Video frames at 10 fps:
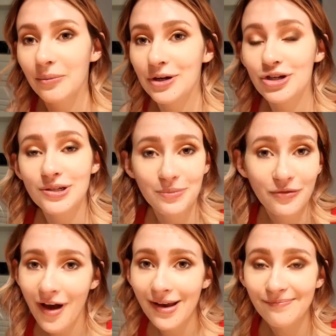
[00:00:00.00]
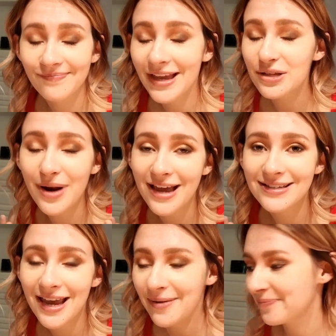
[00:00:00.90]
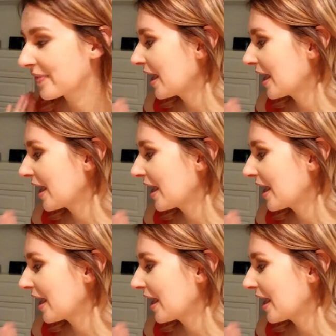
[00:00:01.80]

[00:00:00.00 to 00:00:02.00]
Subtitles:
we just move on. That's what I say.